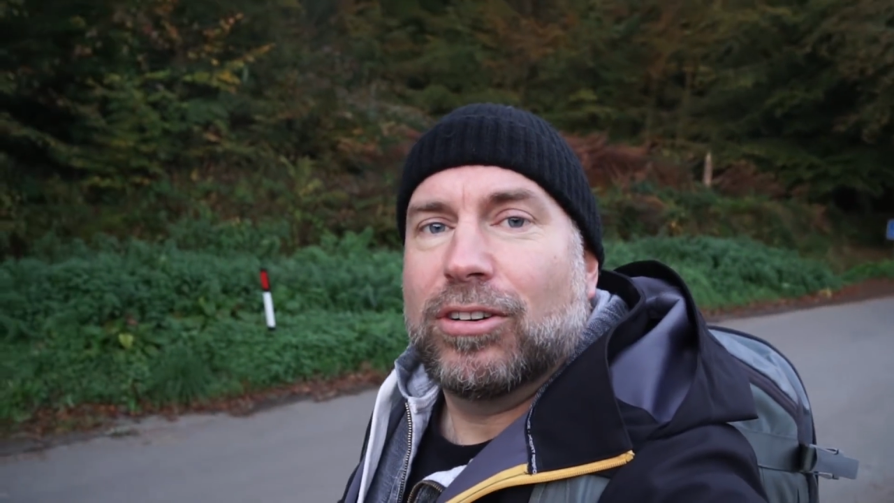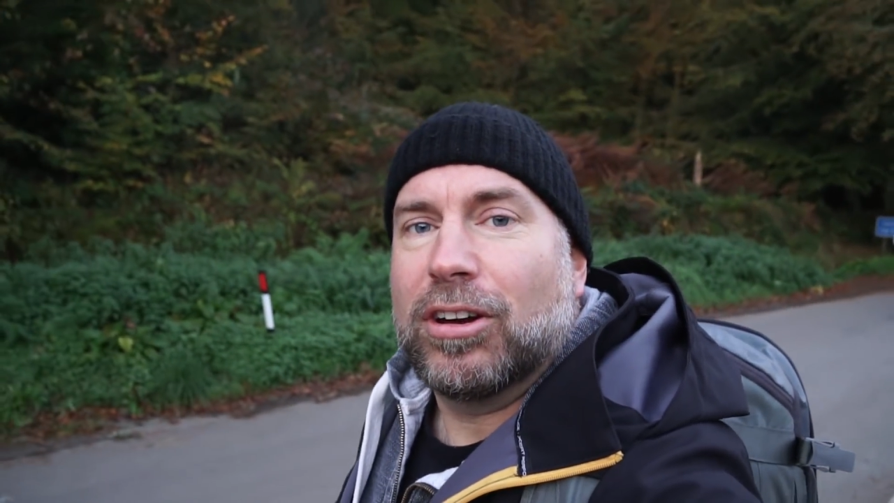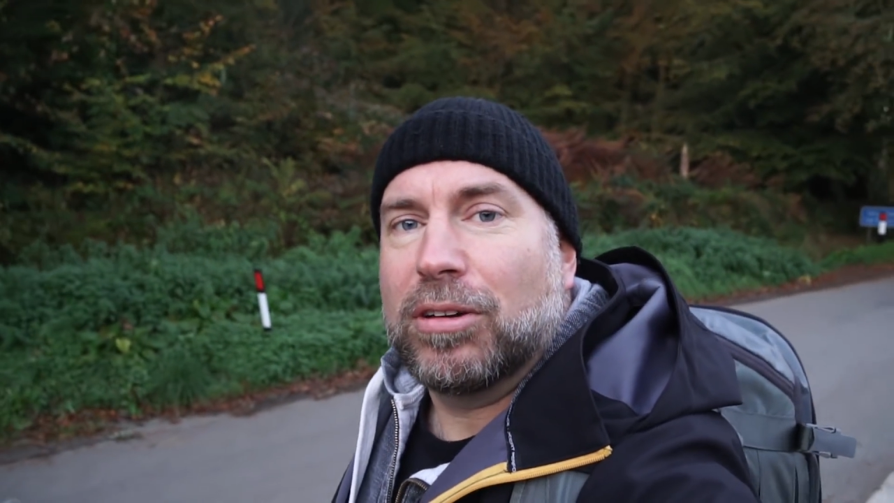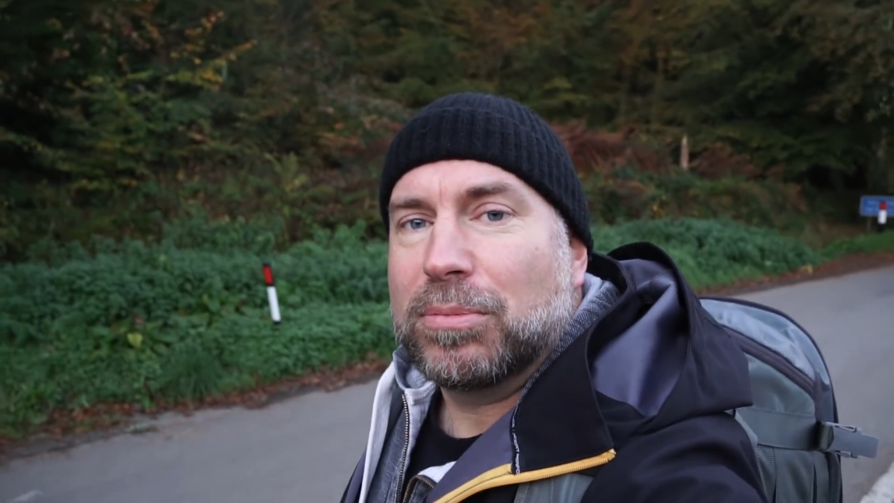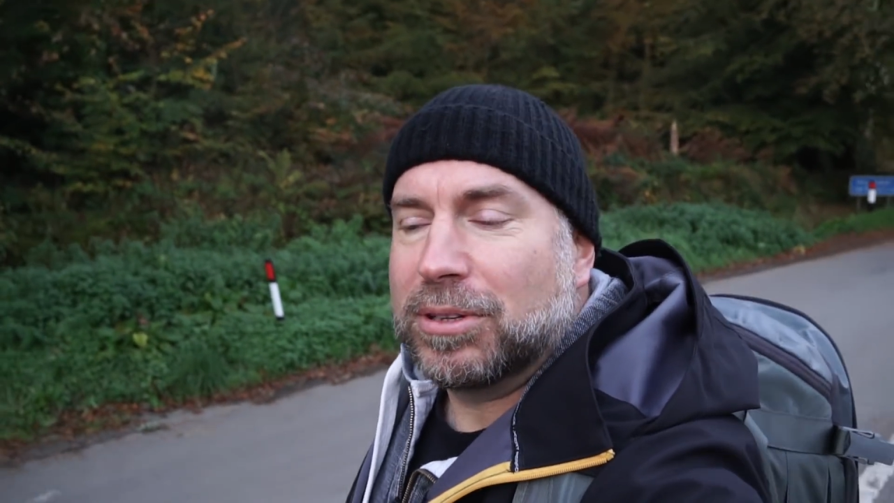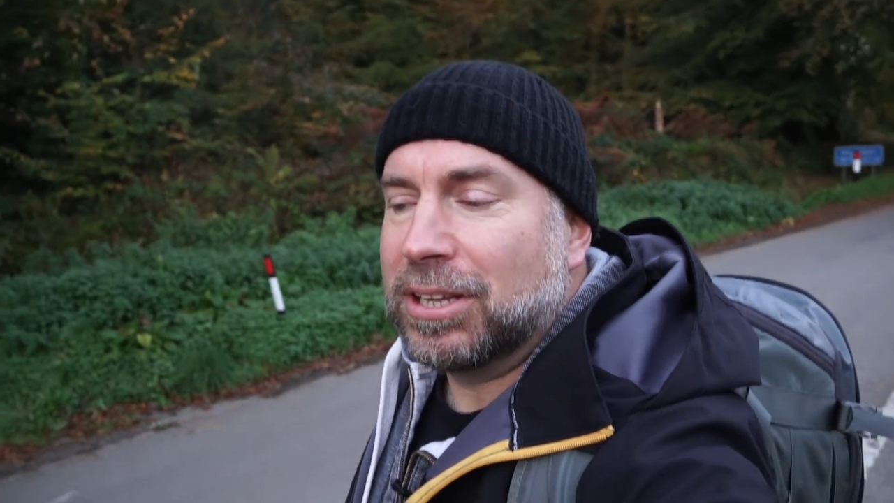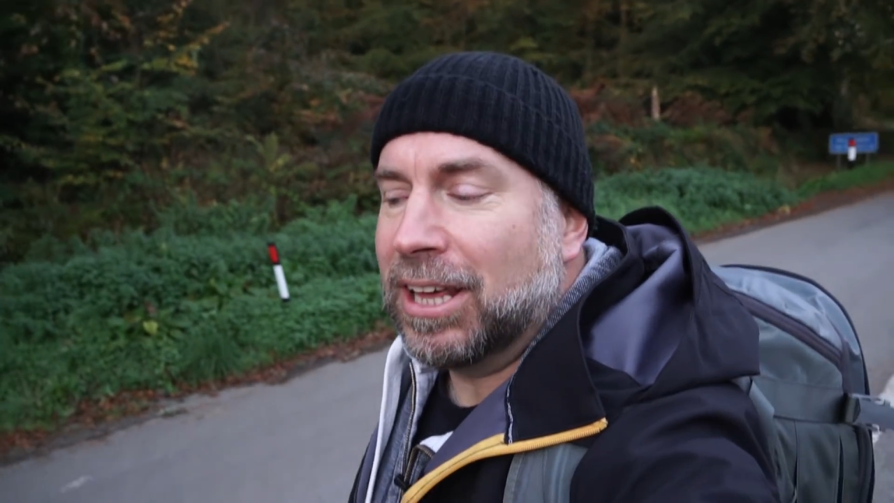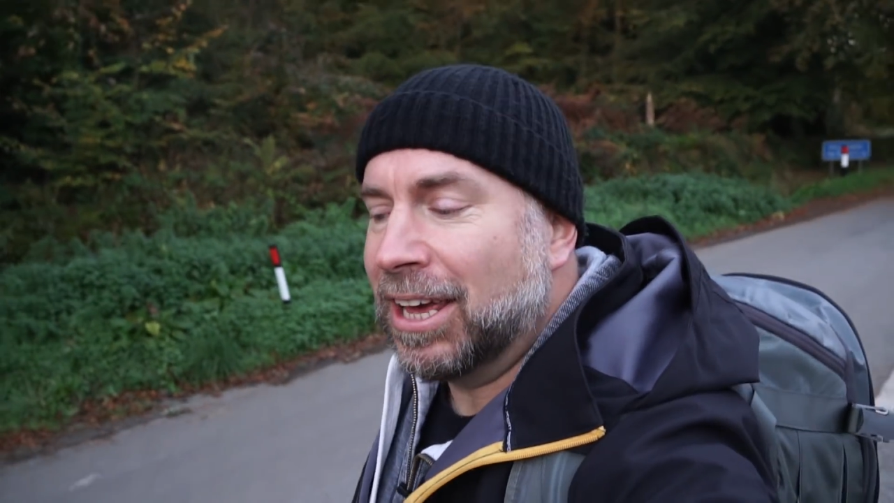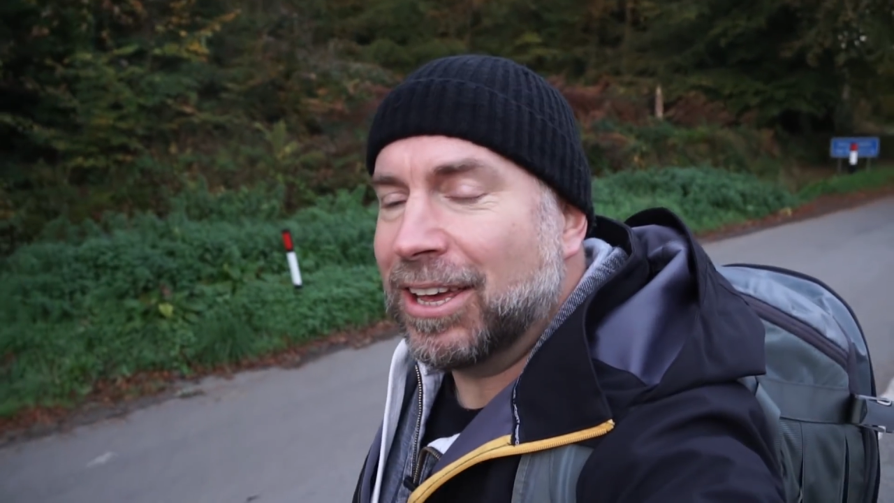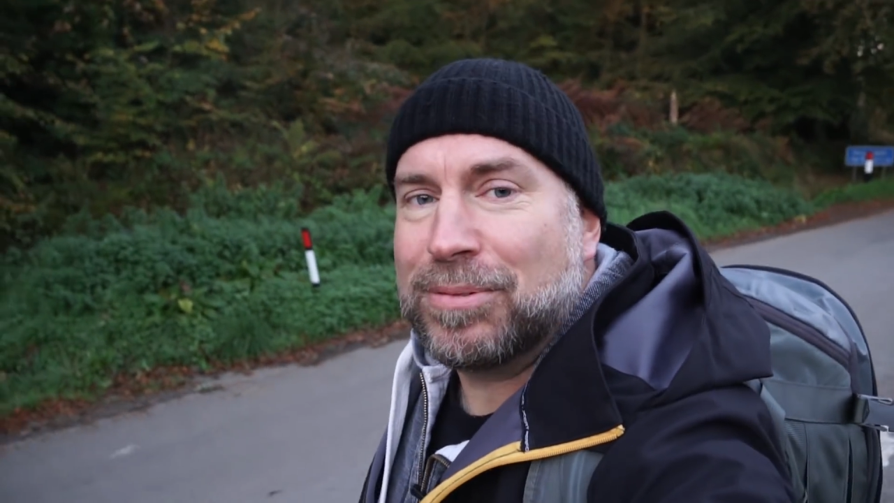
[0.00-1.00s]
Right,
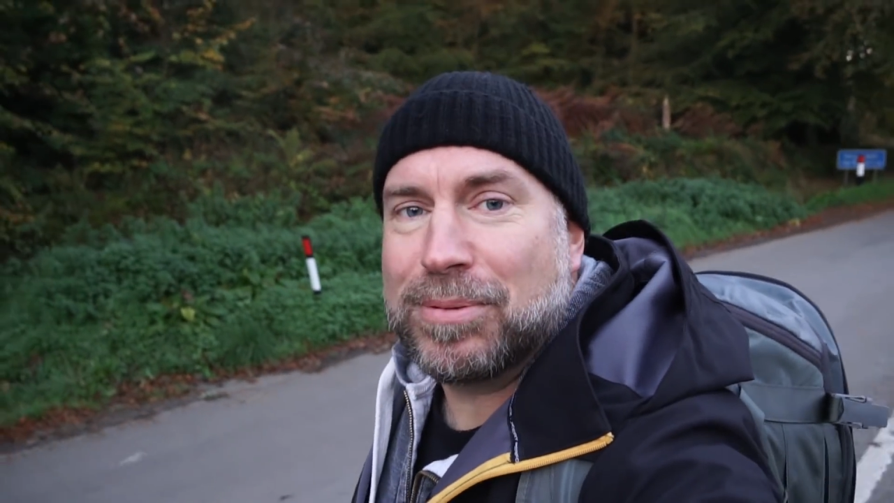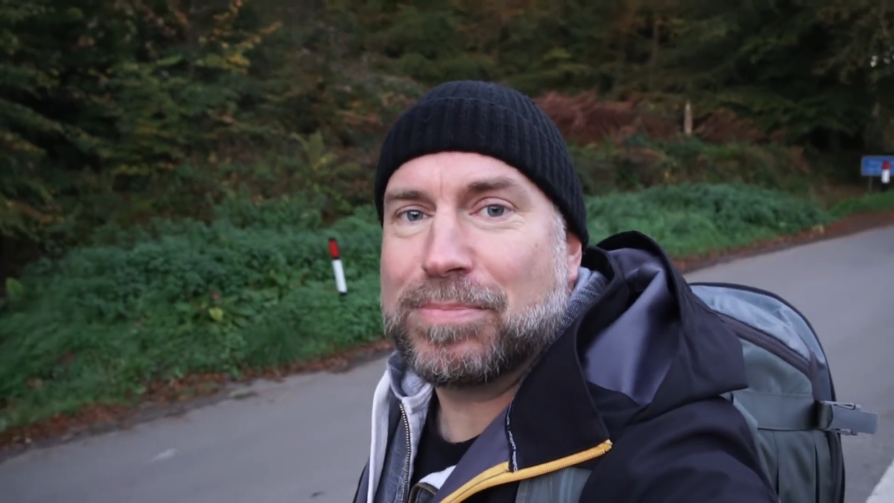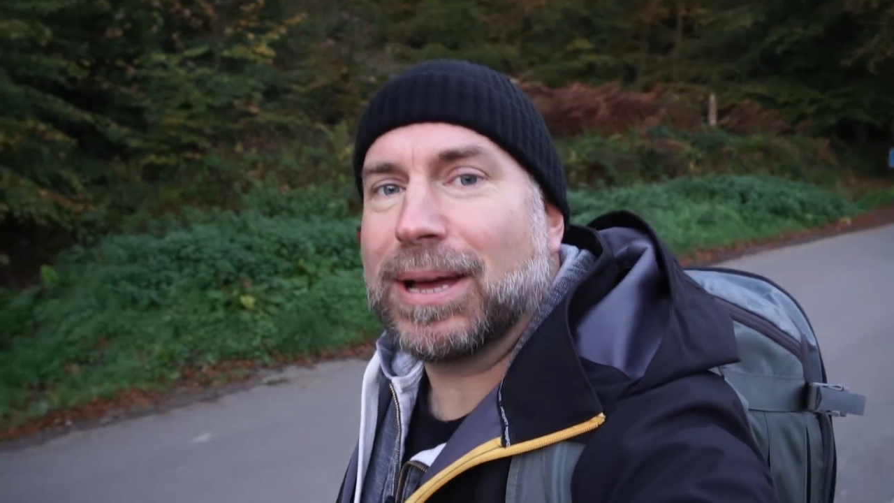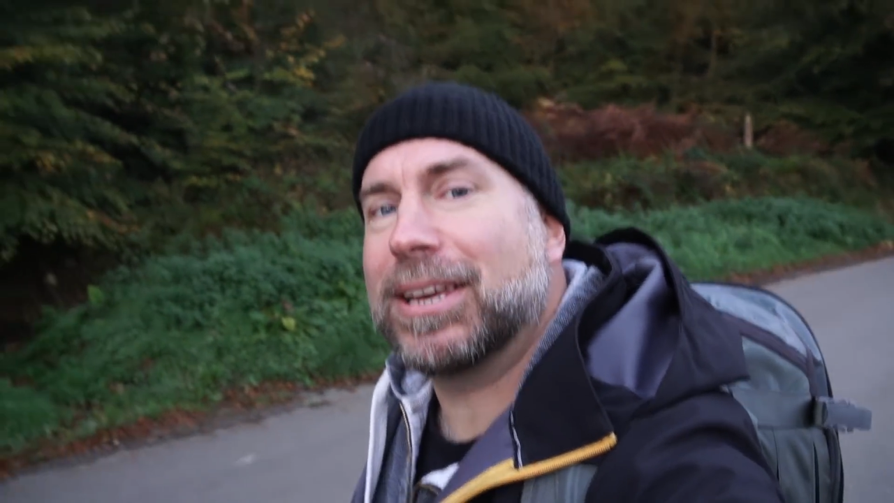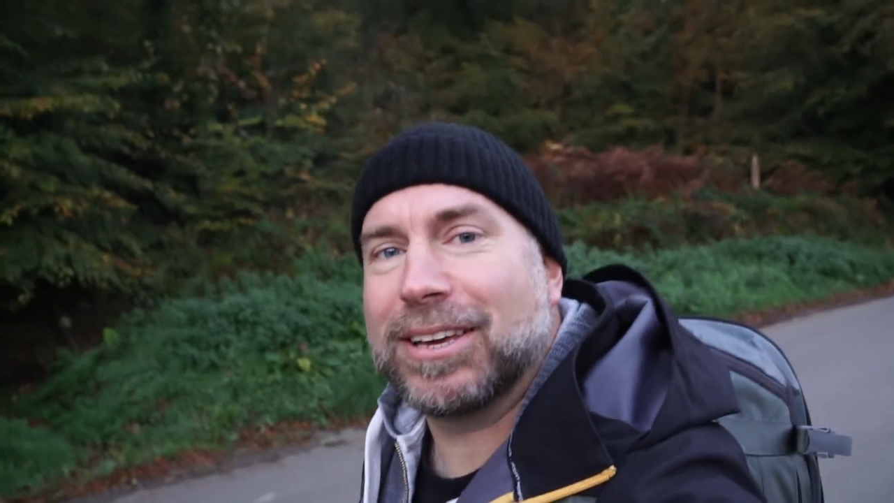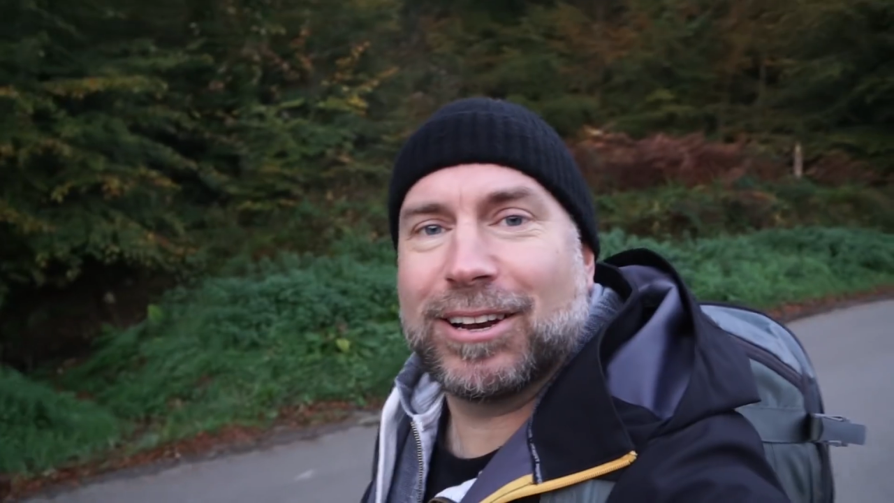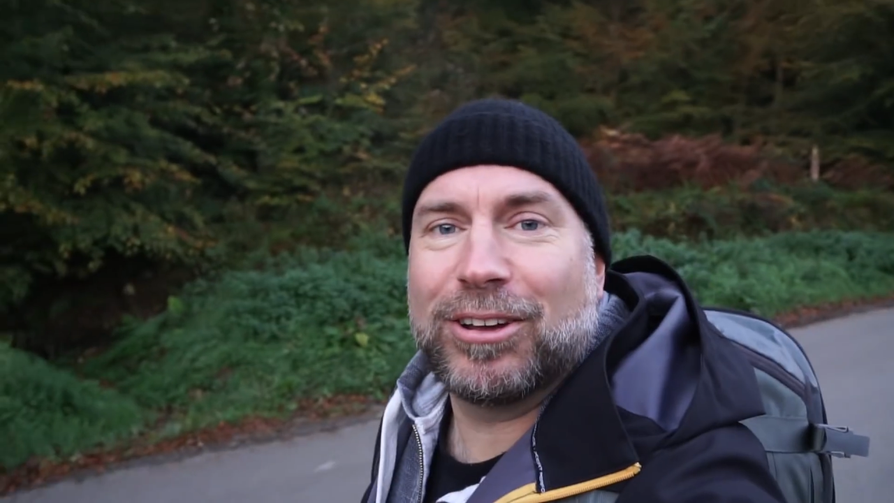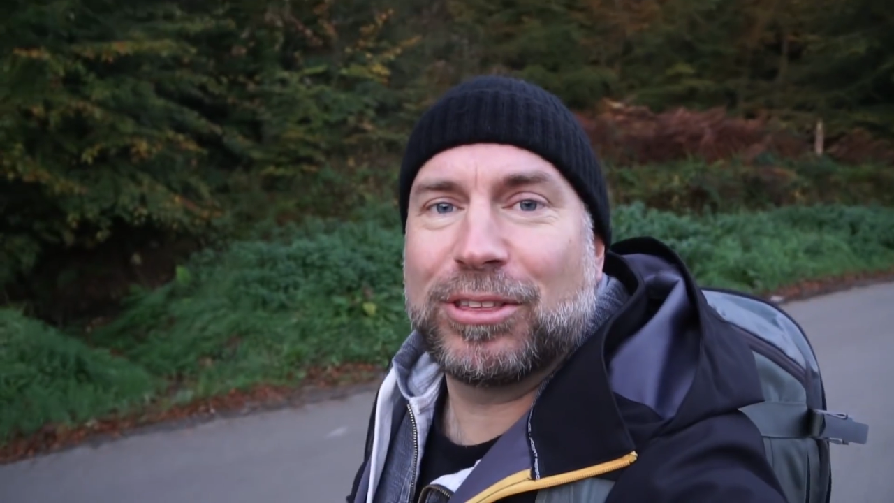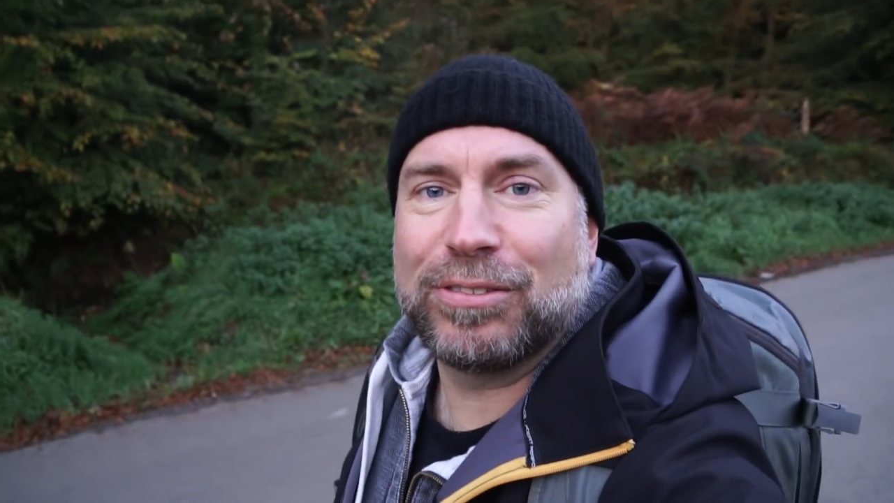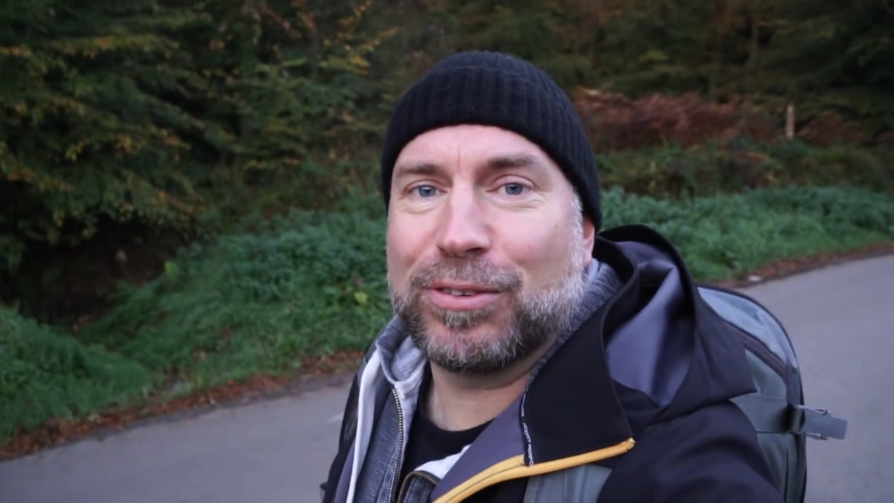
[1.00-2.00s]
today I'm back at Golitha